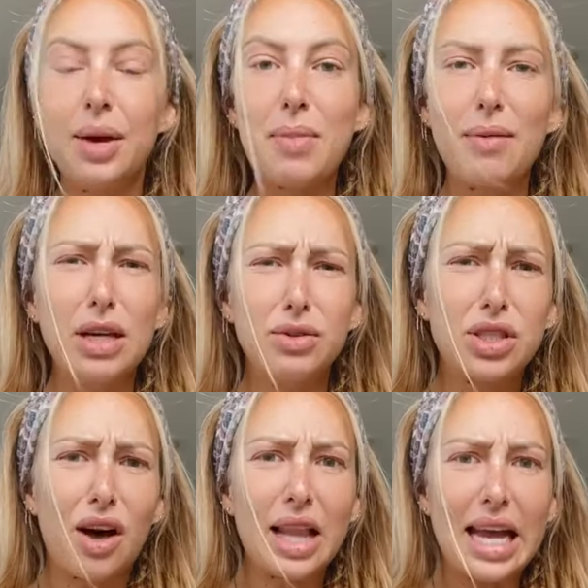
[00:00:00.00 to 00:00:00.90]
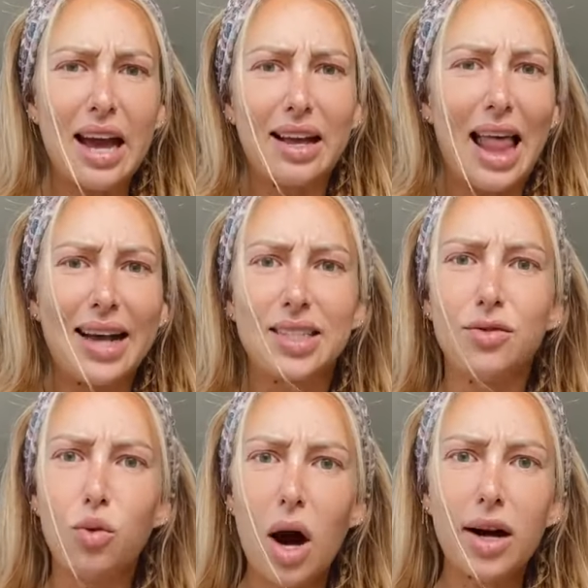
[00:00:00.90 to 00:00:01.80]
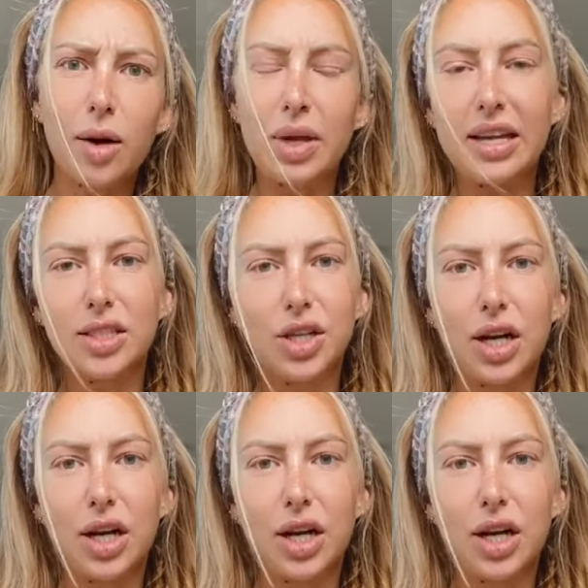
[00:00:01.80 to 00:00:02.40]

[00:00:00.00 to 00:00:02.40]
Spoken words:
maybe you saw like a glass of water because